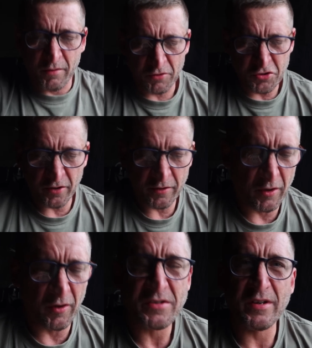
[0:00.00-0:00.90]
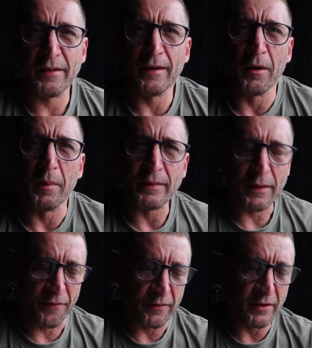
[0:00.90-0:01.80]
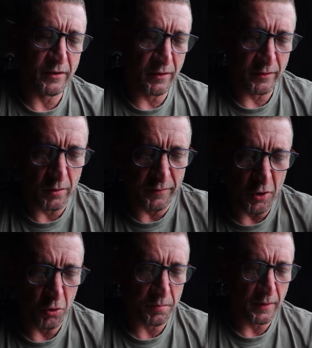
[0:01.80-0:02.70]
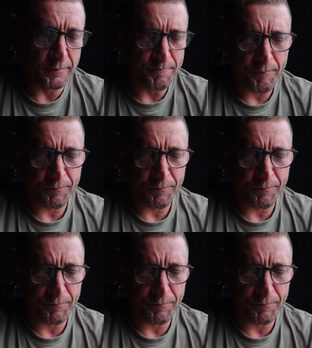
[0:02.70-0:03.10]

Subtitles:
I thought I'd show you guys something a little bit different that you can do with your hook bait.